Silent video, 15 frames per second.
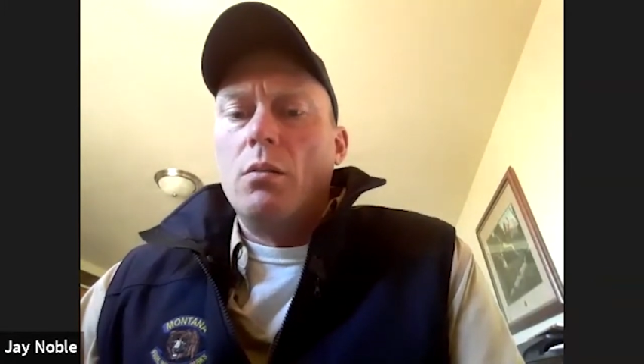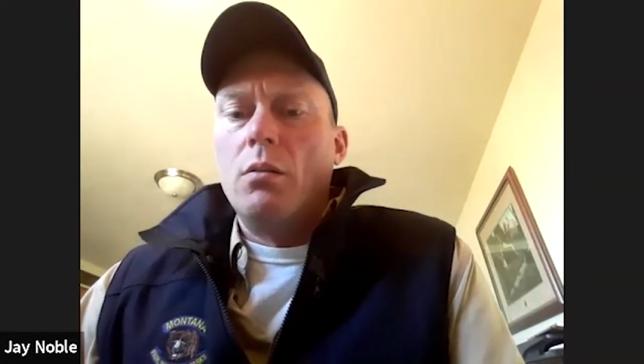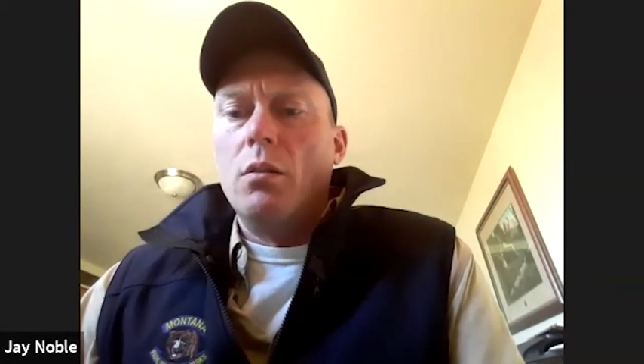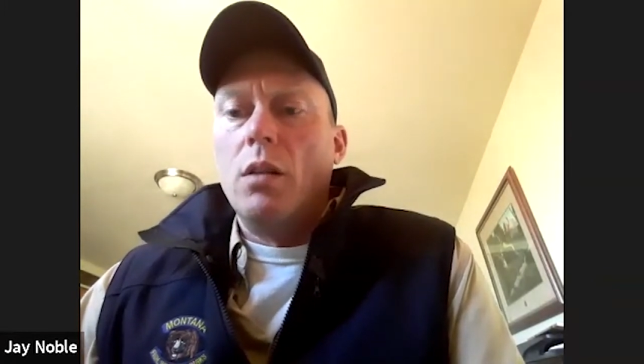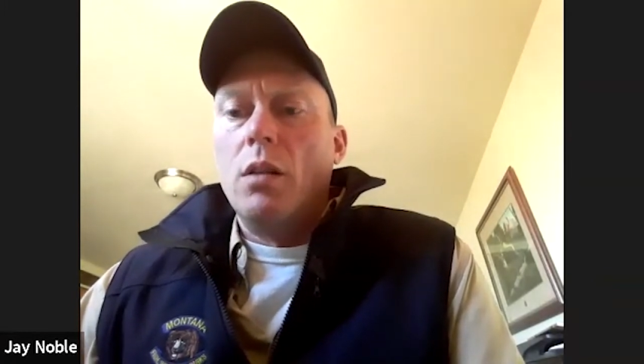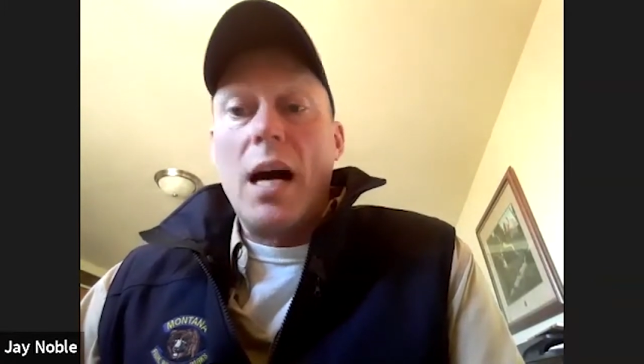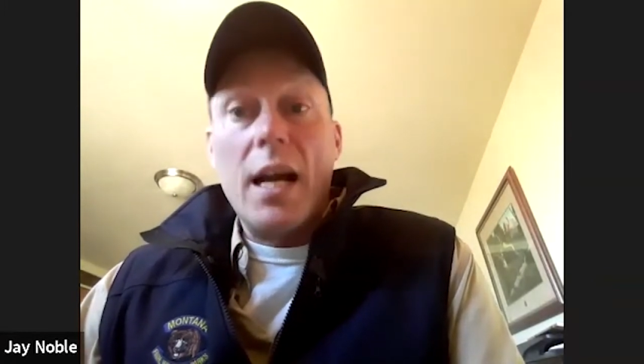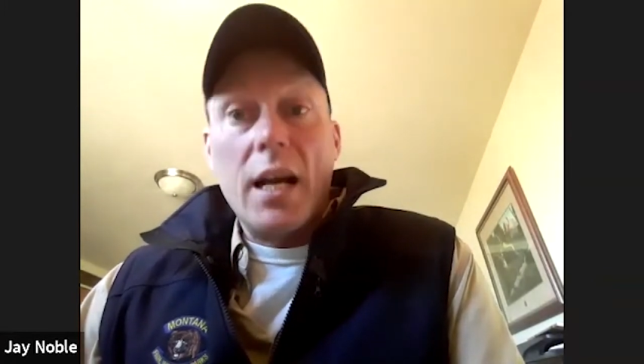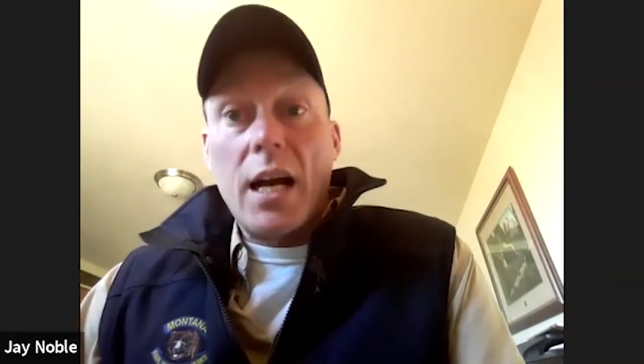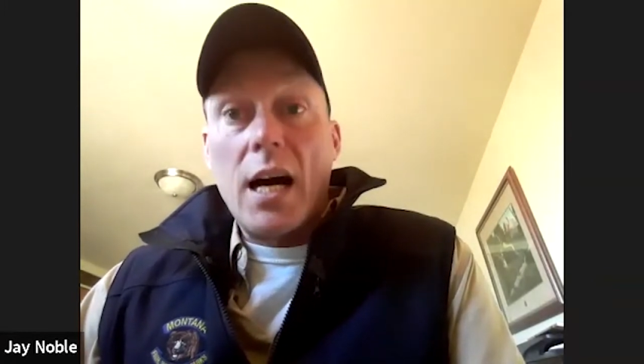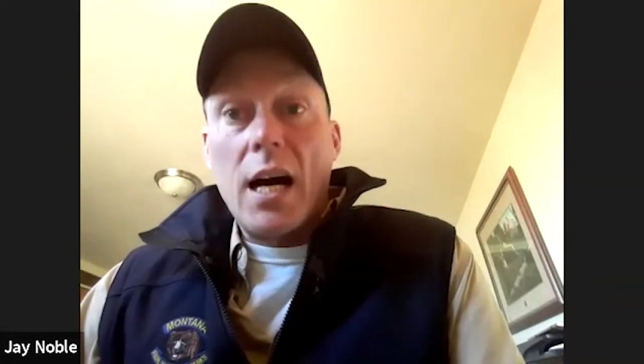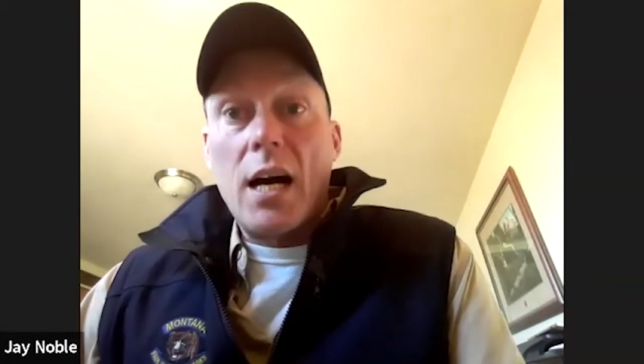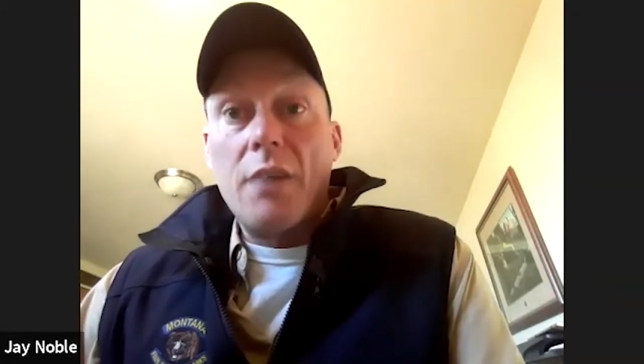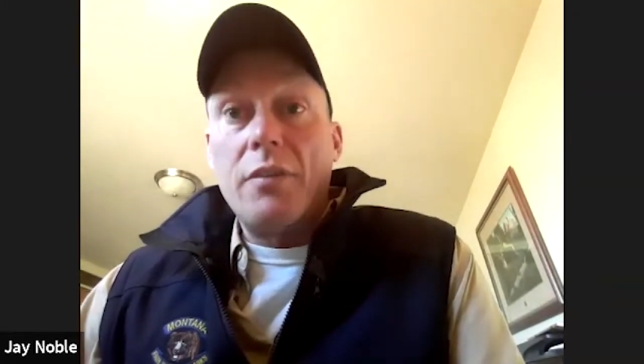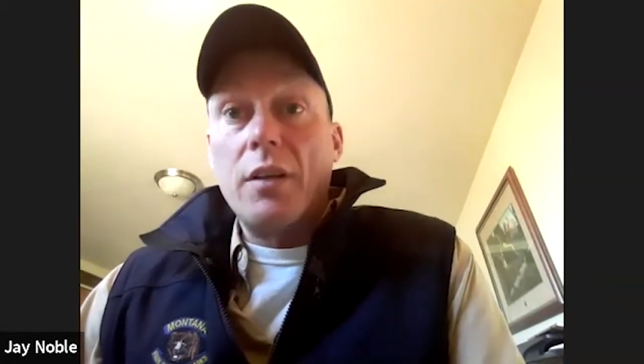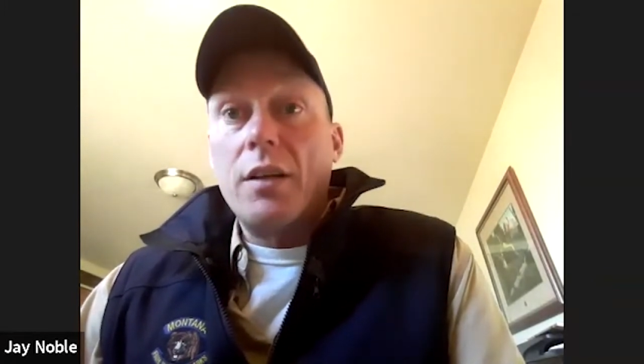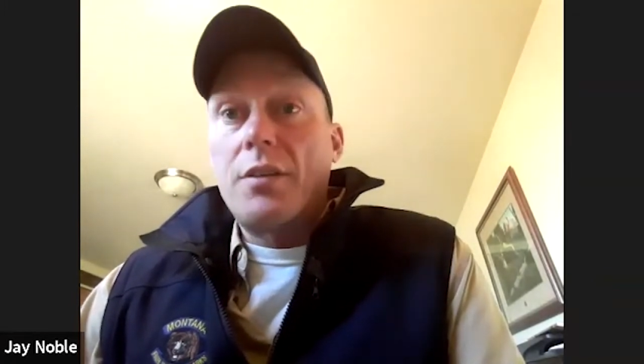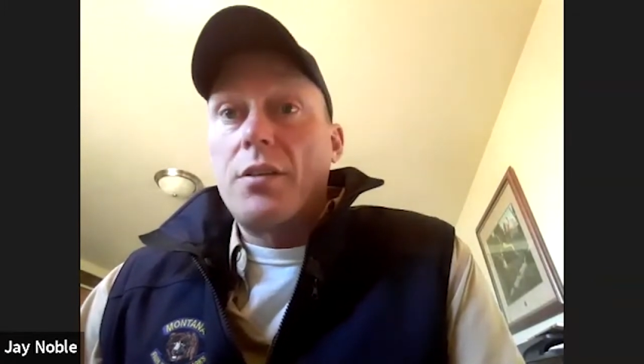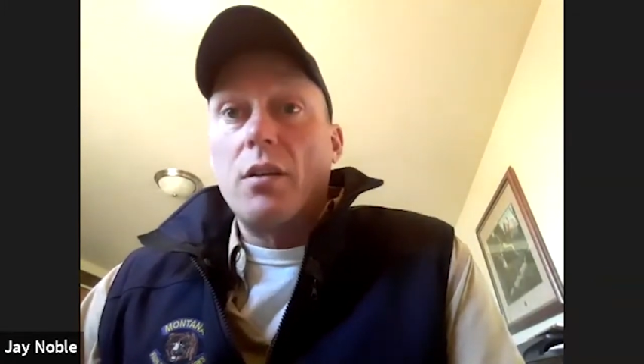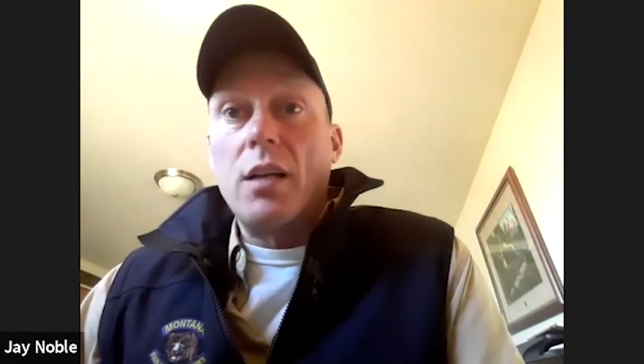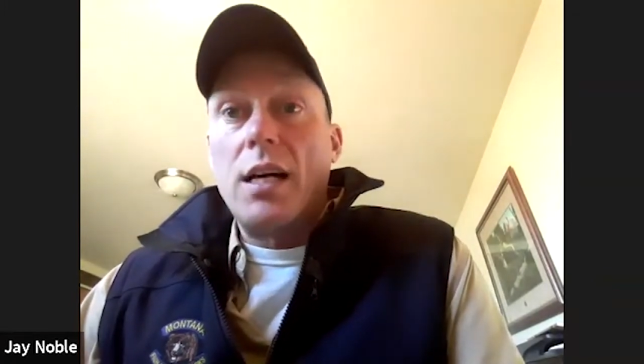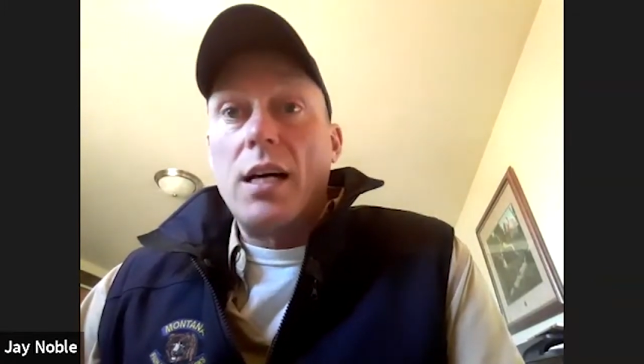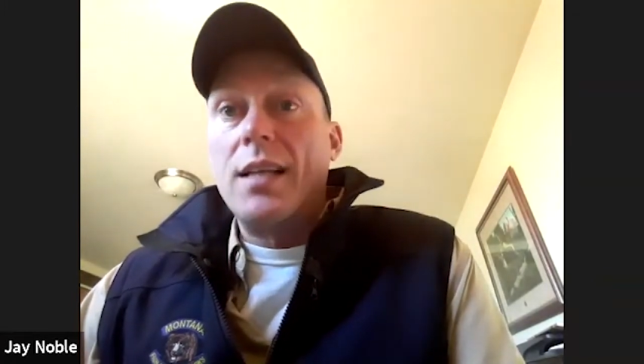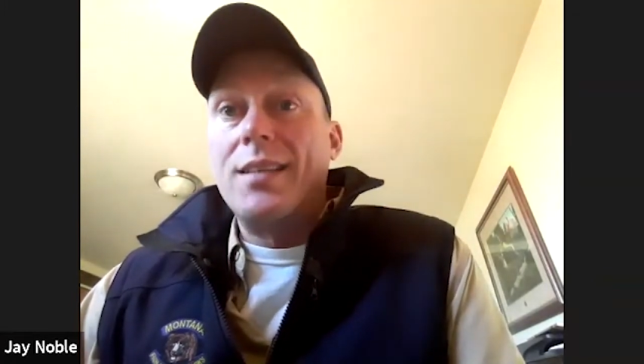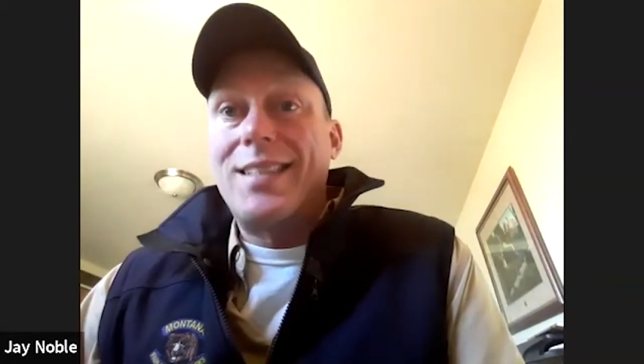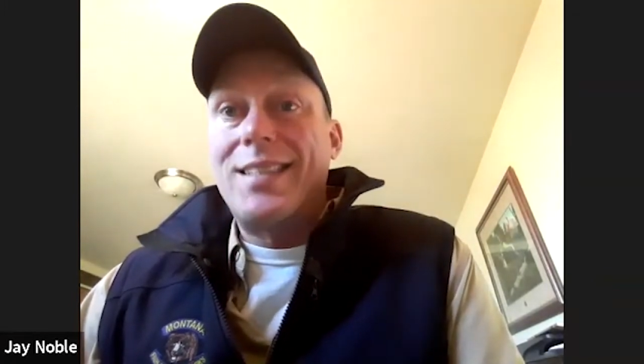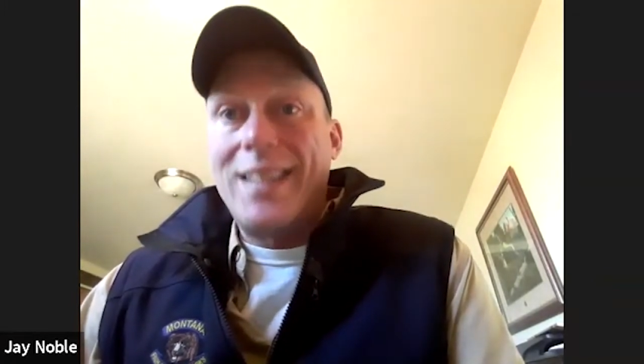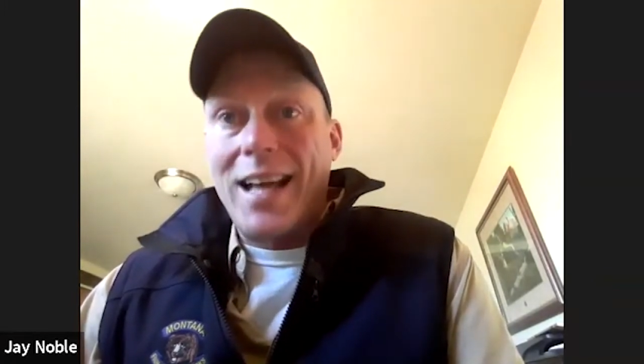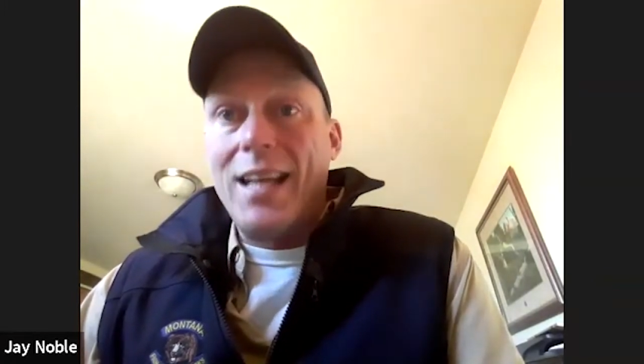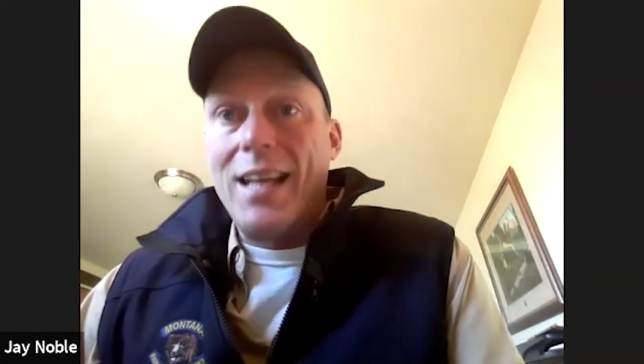lion conflicts or lion
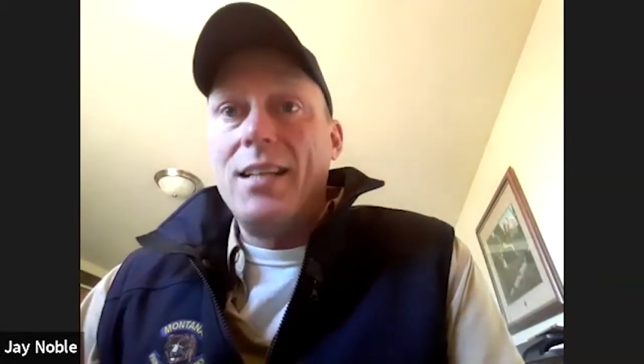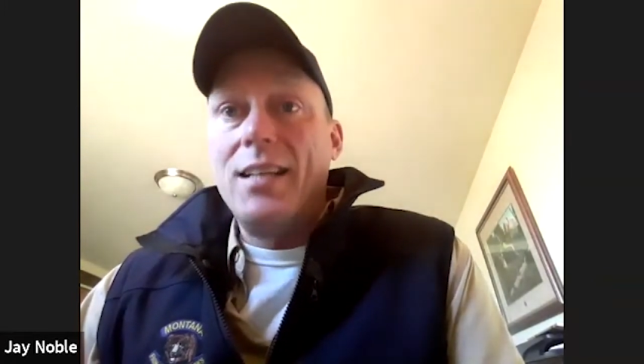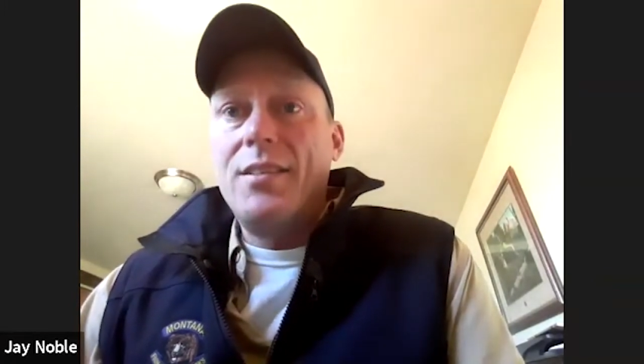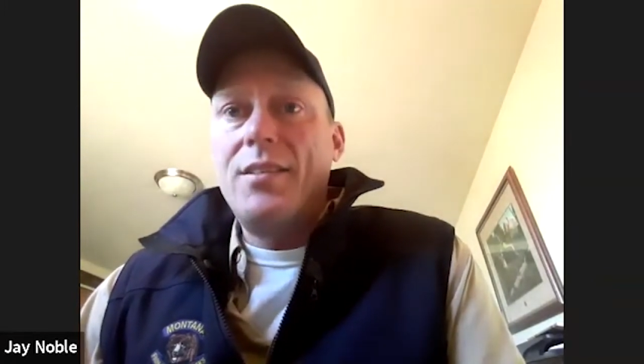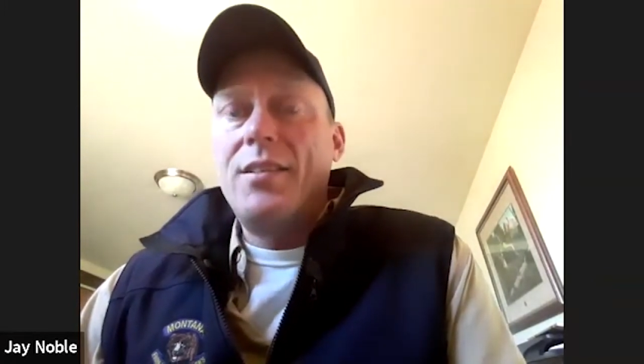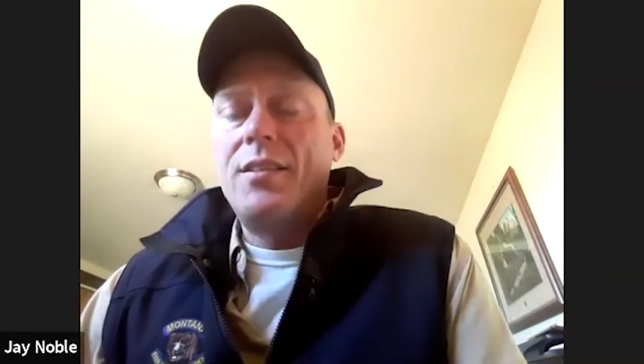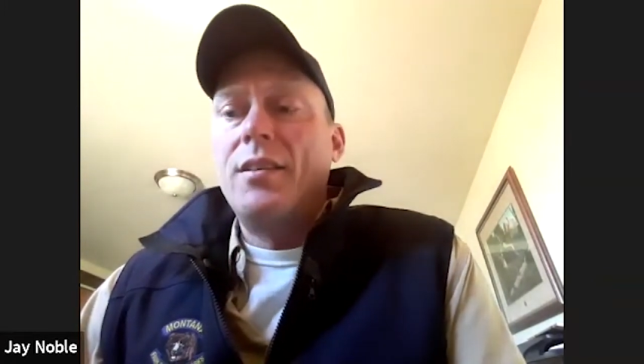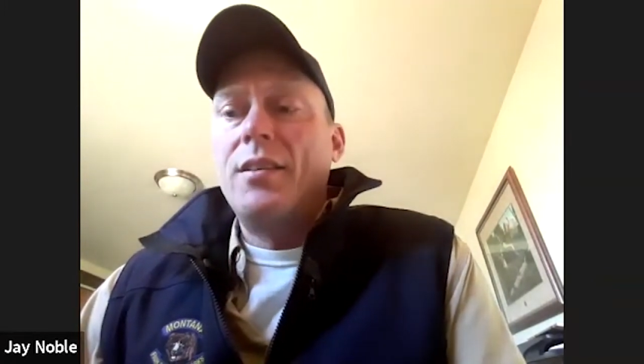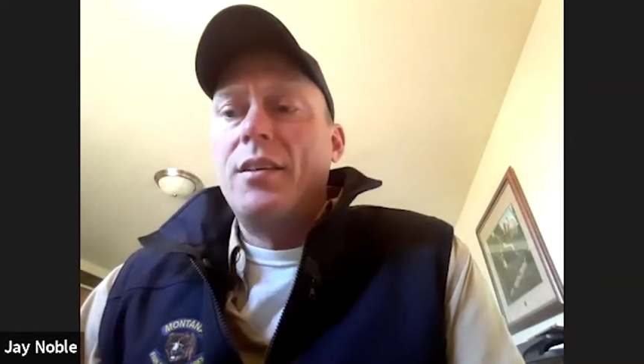sightings.